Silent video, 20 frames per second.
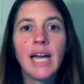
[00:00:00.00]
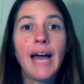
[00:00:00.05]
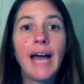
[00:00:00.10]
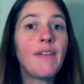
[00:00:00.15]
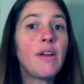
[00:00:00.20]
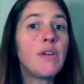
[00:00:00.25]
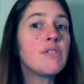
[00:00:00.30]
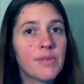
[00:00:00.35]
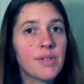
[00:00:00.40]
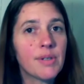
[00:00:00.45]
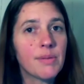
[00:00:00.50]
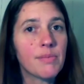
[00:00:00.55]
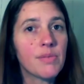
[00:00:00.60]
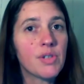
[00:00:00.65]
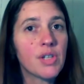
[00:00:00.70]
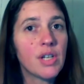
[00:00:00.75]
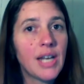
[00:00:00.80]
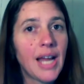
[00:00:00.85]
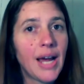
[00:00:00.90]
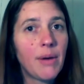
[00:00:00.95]
And those
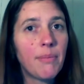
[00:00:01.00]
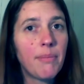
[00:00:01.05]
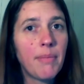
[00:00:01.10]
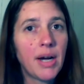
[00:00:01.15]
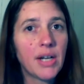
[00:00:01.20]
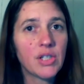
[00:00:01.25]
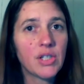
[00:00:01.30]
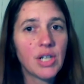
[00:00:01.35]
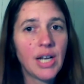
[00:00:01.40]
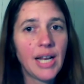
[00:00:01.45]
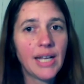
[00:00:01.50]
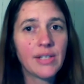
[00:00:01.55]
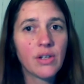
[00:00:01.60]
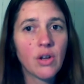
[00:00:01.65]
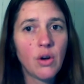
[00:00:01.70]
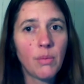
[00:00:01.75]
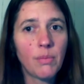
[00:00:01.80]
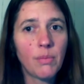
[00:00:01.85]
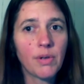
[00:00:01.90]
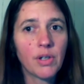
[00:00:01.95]
classic symptoms are now
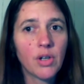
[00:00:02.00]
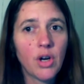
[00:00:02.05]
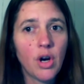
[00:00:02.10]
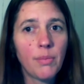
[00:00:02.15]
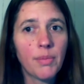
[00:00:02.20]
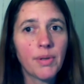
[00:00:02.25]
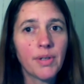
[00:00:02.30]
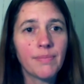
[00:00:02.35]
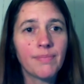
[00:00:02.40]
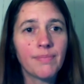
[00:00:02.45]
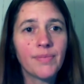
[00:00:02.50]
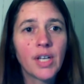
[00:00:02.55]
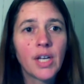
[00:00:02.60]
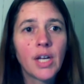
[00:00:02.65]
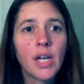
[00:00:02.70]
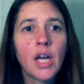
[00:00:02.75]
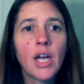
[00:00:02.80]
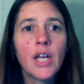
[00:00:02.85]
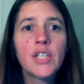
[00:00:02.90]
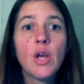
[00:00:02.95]
much less common.
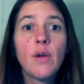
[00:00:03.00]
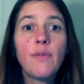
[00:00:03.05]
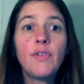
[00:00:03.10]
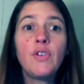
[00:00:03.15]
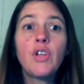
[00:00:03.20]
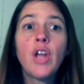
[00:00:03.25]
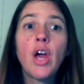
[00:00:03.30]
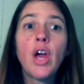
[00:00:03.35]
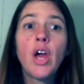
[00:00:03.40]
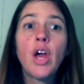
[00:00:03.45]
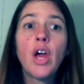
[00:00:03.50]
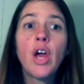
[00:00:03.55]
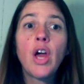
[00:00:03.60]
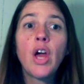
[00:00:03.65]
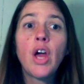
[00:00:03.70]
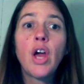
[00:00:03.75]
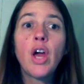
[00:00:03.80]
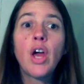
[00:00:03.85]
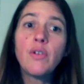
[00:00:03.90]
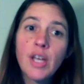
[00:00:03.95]
So if you
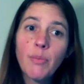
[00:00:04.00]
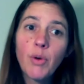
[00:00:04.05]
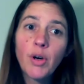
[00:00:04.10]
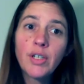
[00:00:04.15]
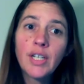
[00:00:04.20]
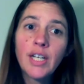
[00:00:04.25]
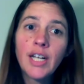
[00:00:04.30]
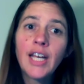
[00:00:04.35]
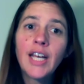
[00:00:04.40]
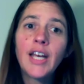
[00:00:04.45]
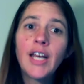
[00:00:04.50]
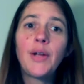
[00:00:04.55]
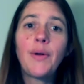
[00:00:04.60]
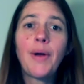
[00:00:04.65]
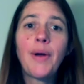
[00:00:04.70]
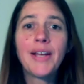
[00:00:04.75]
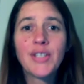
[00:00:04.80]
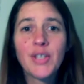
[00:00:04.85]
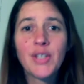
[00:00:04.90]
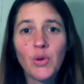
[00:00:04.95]
know someone
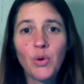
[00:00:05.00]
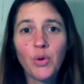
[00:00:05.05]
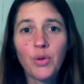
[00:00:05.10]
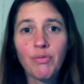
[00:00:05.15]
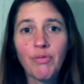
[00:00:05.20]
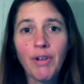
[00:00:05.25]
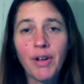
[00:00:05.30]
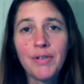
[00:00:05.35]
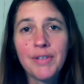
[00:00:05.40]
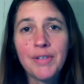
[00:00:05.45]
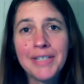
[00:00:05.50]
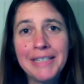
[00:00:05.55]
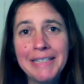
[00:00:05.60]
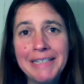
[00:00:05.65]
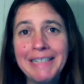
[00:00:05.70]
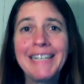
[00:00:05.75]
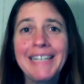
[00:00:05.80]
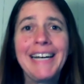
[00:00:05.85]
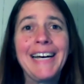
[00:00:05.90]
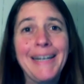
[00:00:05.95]
who has a sore throat,
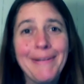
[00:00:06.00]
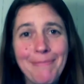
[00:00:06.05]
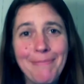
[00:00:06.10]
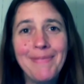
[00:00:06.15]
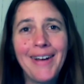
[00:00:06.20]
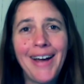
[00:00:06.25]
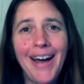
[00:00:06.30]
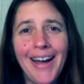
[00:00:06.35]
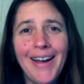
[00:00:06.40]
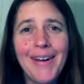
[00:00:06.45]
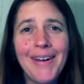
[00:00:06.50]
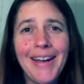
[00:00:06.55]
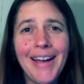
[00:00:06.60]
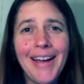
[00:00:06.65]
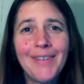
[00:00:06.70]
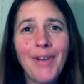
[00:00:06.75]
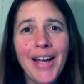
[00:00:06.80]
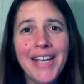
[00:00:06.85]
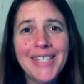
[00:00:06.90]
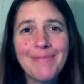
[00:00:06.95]

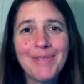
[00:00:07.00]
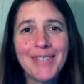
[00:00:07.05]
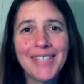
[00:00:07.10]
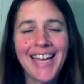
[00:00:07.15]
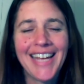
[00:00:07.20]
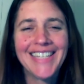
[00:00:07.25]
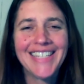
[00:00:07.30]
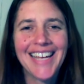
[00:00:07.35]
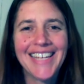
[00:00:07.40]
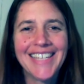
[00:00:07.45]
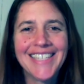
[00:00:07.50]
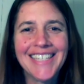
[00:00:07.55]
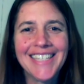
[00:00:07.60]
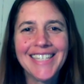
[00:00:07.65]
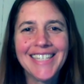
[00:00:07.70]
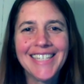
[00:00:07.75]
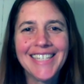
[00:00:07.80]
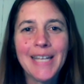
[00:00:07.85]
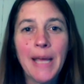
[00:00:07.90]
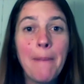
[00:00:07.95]
advise them to get
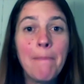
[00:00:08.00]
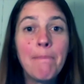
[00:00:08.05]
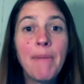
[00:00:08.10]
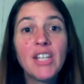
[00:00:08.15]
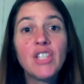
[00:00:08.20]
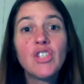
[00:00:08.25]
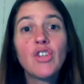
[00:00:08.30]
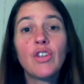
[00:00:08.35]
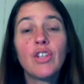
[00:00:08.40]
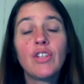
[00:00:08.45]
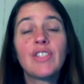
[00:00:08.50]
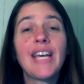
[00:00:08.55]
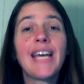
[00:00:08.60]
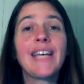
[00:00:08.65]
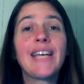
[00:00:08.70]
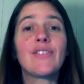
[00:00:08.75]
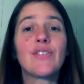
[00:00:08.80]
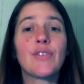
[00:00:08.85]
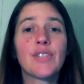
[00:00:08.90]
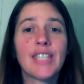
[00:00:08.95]
tested. Make sure you
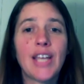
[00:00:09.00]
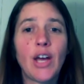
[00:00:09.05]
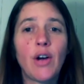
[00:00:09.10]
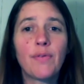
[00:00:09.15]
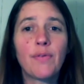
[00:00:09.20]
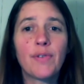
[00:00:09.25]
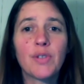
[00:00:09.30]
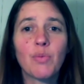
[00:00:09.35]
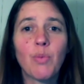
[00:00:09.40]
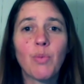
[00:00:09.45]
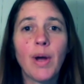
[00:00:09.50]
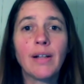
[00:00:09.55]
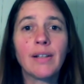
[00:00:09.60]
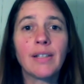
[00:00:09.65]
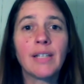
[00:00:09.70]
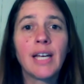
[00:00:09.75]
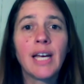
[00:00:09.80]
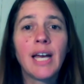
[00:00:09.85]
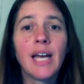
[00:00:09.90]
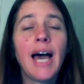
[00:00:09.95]
test yourself as
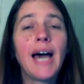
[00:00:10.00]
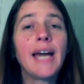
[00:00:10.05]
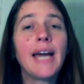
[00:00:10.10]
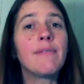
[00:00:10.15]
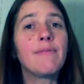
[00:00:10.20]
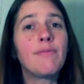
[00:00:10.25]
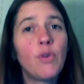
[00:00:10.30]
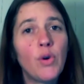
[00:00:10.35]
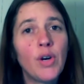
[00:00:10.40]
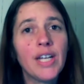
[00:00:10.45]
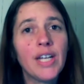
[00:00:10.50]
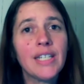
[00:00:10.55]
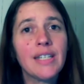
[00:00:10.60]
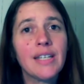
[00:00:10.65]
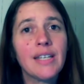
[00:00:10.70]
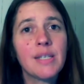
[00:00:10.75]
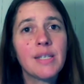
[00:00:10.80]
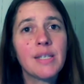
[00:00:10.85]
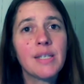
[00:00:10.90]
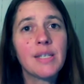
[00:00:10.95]
well and
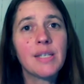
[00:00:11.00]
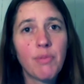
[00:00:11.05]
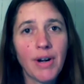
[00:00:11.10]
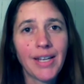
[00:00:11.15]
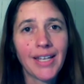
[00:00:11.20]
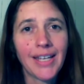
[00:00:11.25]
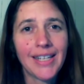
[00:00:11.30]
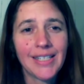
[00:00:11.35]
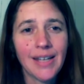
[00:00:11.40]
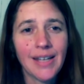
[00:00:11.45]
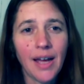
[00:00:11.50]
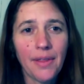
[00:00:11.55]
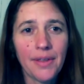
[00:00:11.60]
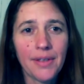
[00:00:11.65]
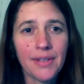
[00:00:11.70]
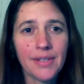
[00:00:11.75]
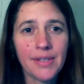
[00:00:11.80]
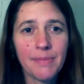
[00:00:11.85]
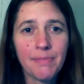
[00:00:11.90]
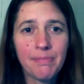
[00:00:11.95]
avoid spreading it to
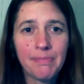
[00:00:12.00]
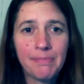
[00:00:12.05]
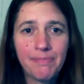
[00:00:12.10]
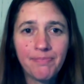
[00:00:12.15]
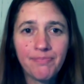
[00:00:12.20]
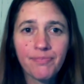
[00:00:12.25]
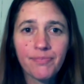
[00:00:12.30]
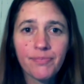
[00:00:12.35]
others.